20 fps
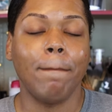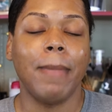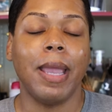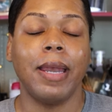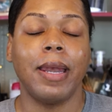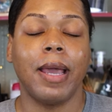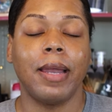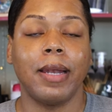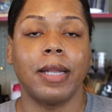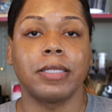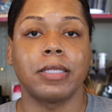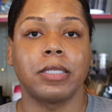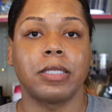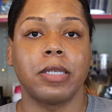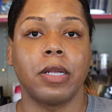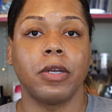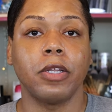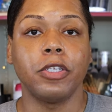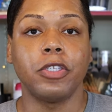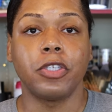may not
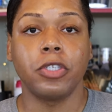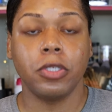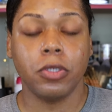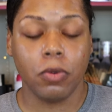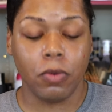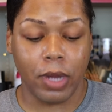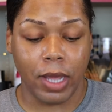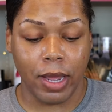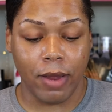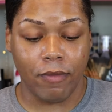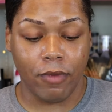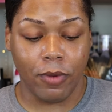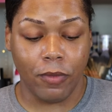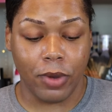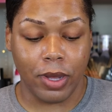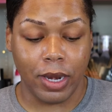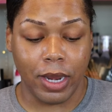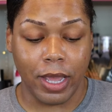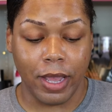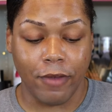necessarily suit everyone.